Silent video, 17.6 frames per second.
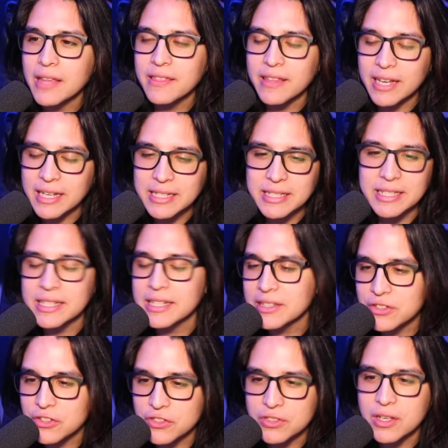I think I did
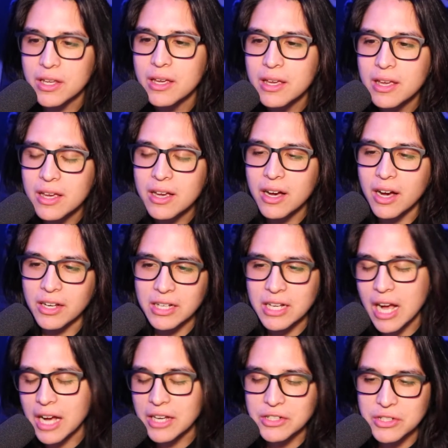it just
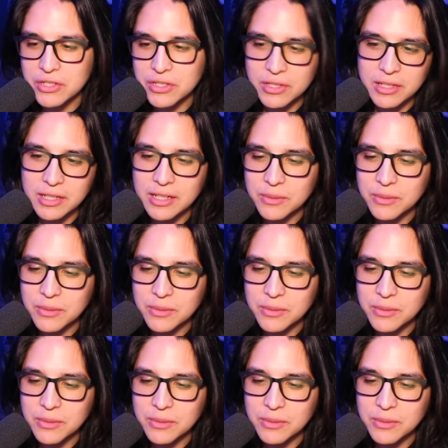unconsciously.